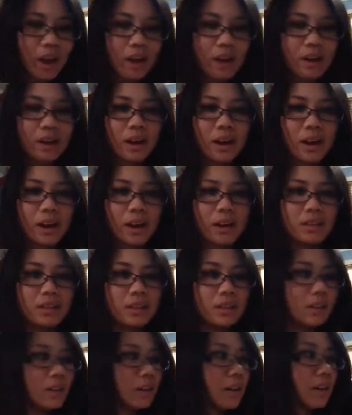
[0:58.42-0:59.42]
Okay,
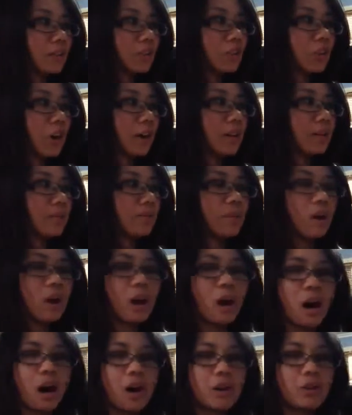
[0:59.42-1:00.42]
and then the next item
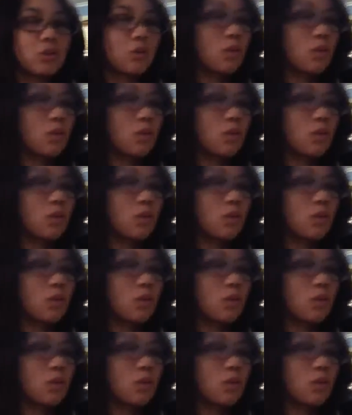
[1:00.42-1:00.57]
I